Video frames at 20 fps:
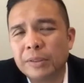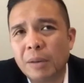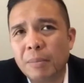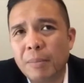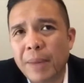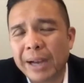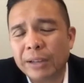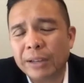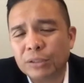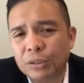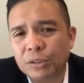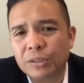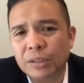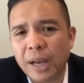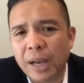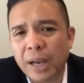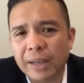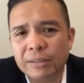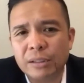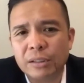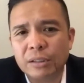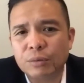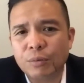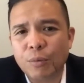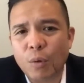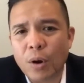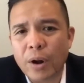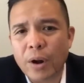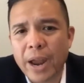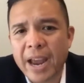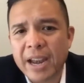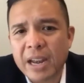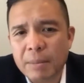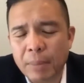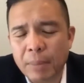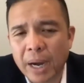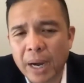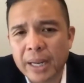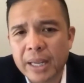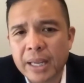exercises for
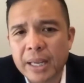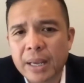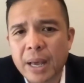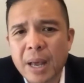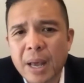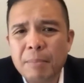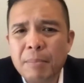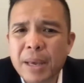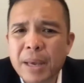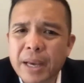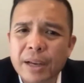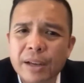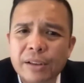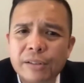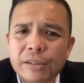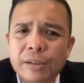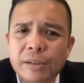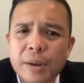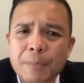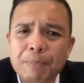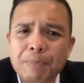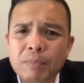anybody, because